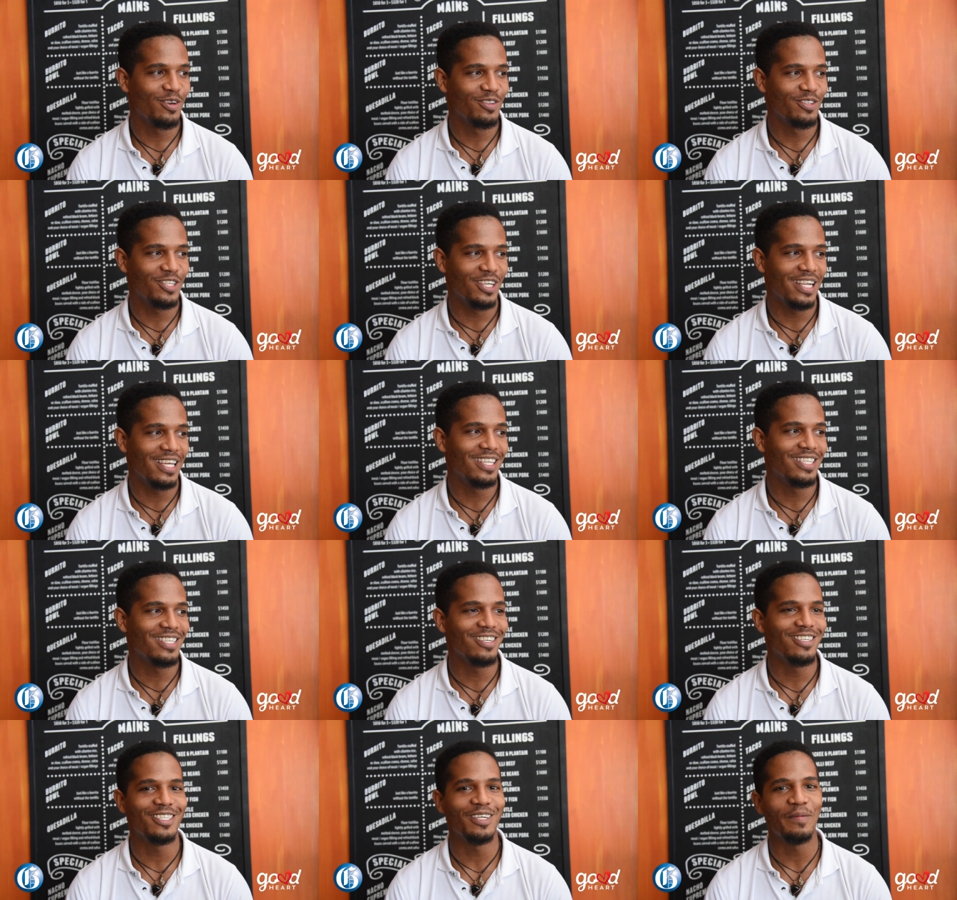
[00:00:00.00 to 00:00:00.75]

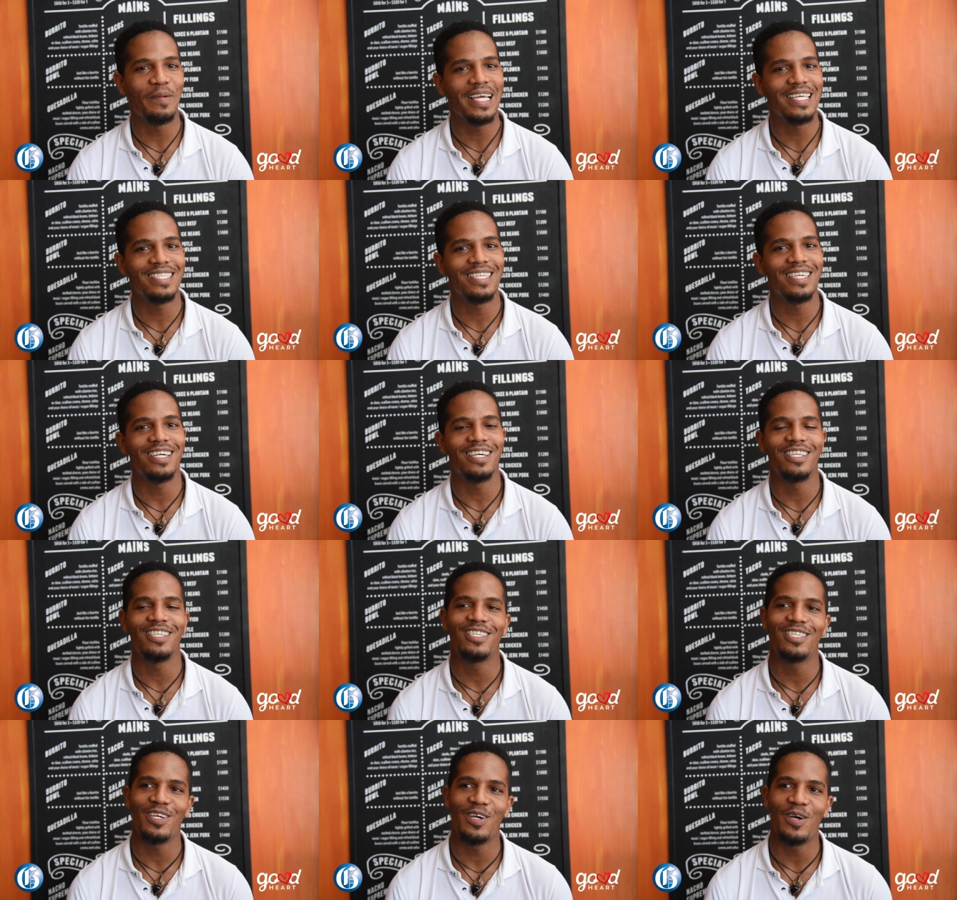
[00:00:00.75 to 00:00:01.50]
Chilitos
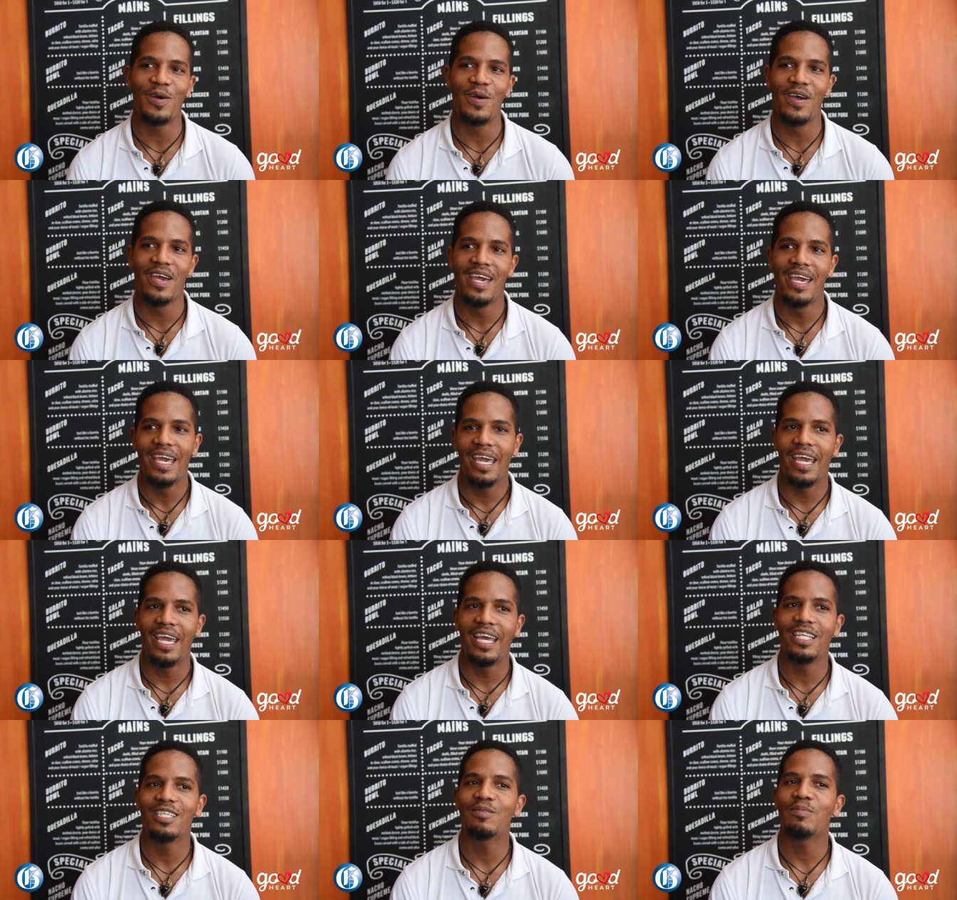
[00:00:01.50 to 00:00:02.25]
JaMexican. So
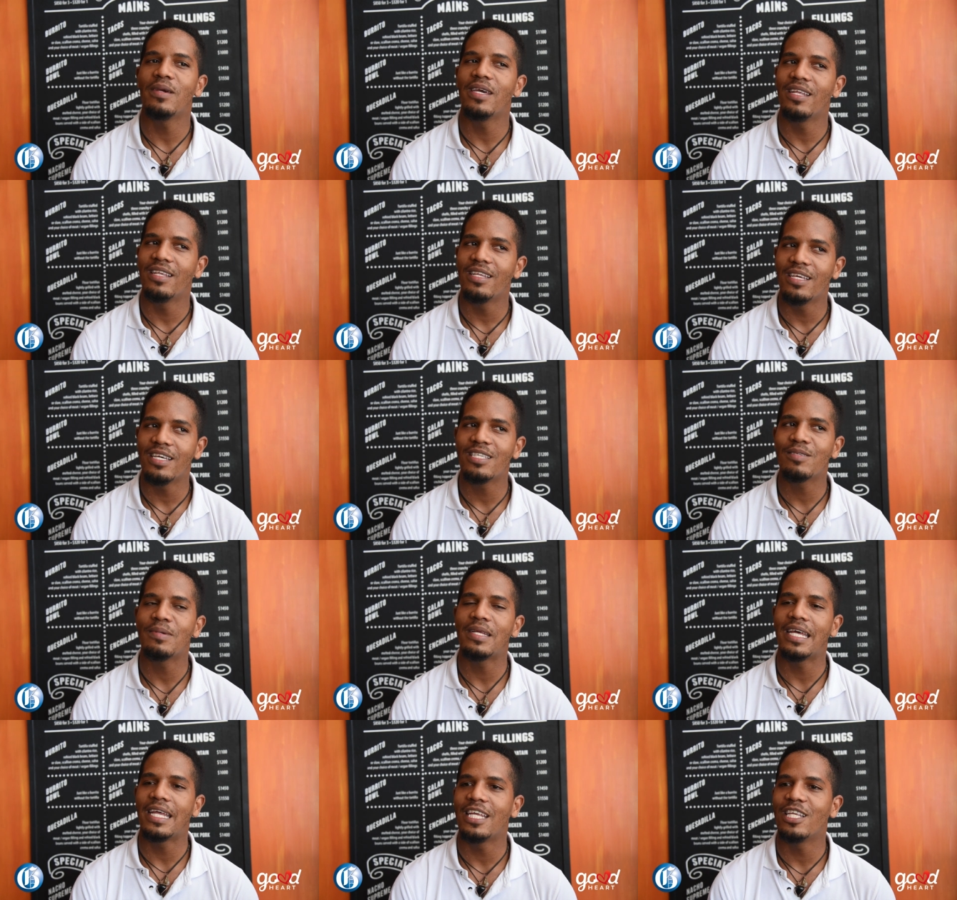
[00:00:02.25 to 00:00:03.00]
it's been it's
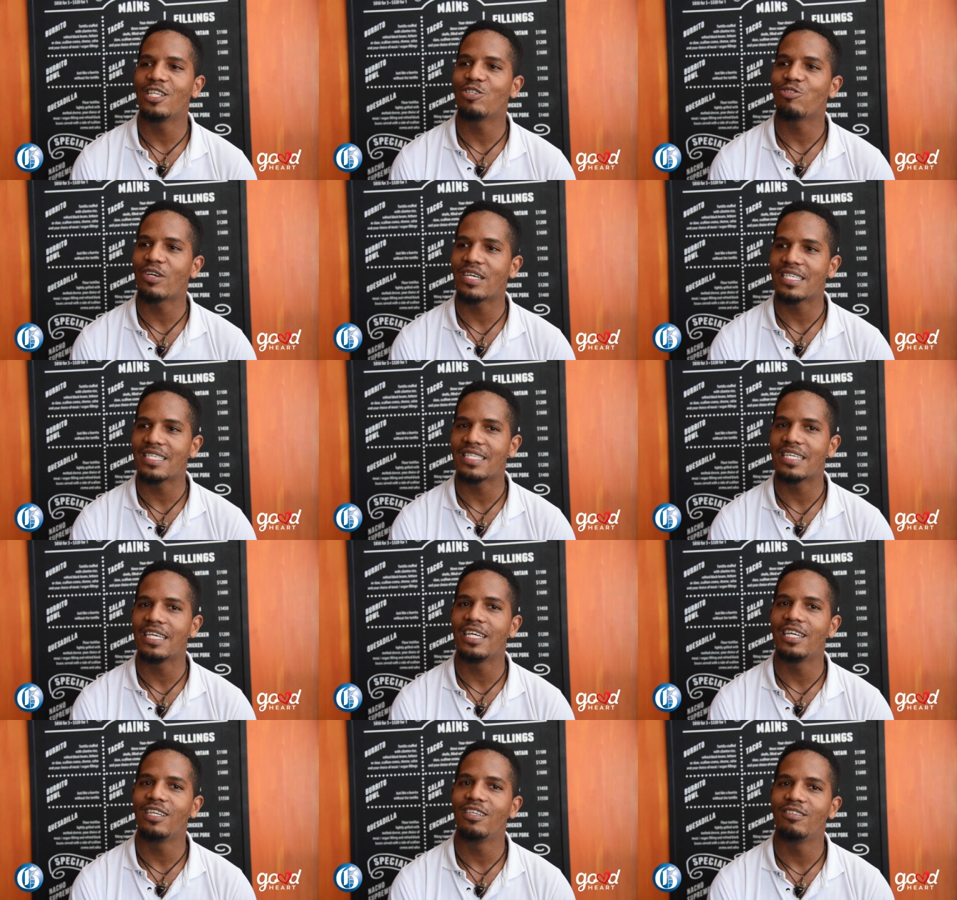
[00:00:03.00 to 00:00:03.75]
been an
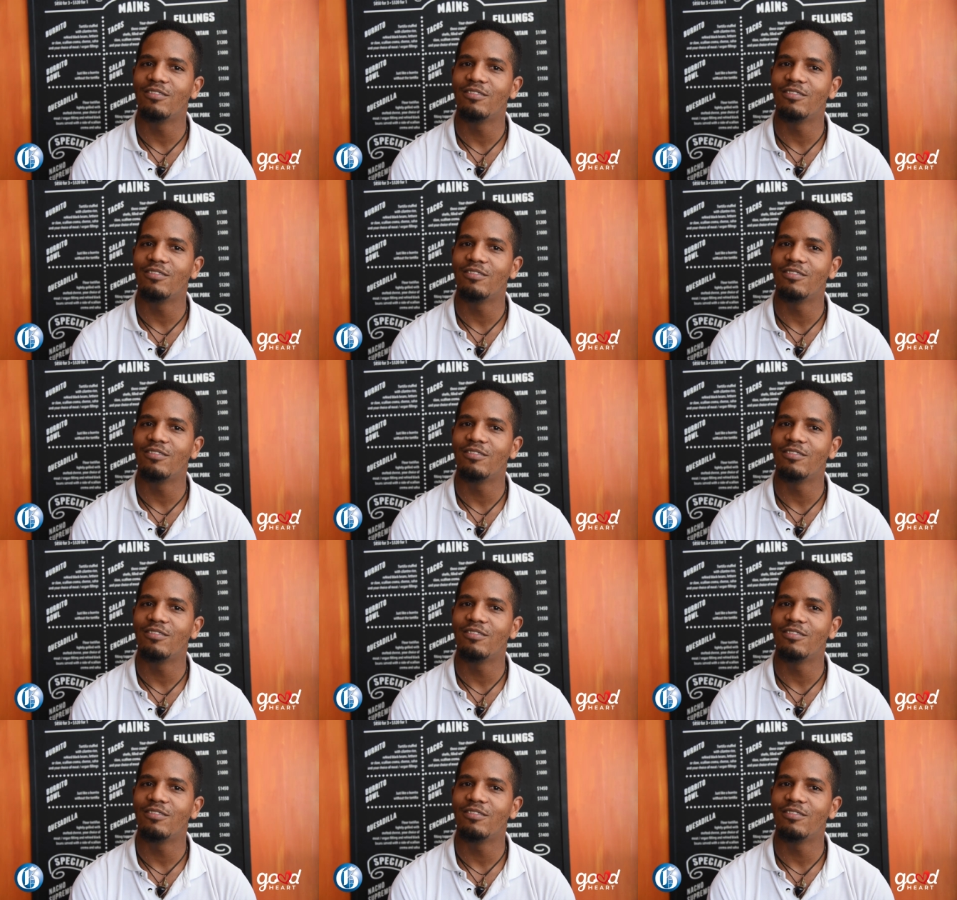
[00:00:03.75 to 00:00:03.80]
interesting